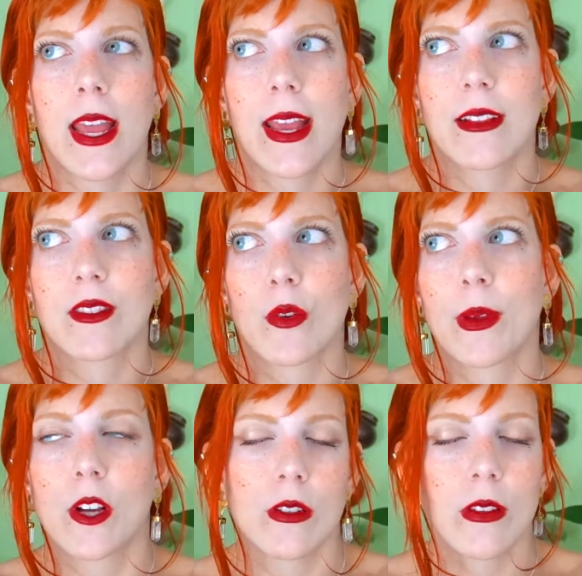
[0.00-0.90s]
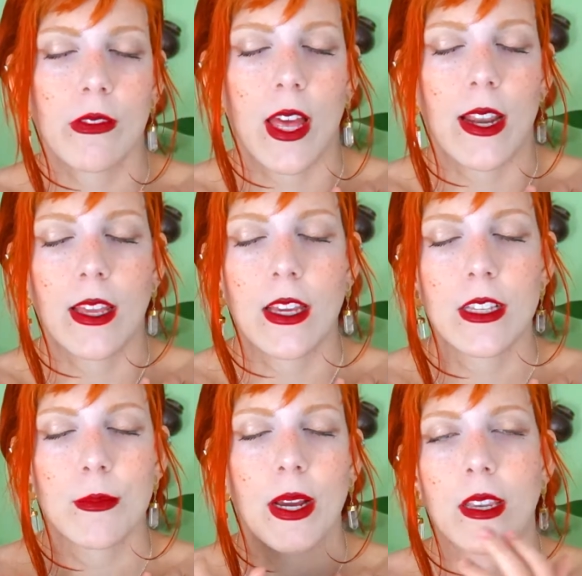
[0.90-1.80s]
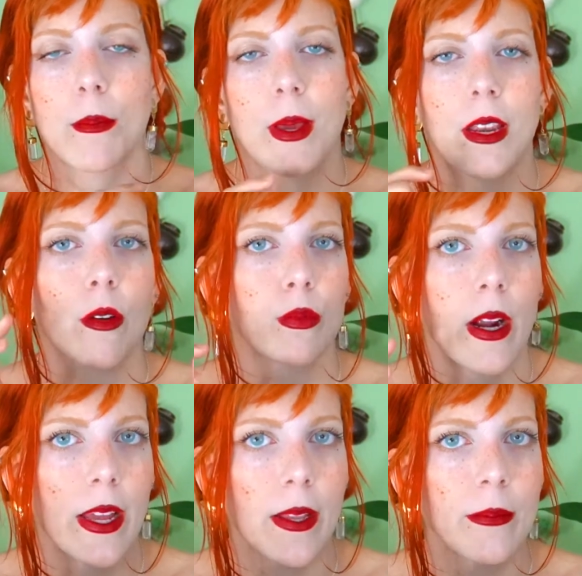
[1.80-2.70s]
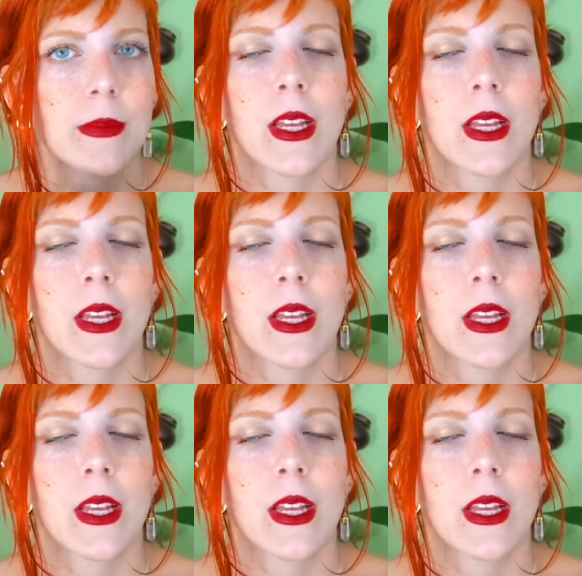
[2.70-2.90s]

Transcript: And so because of that, in his mind, it made it right.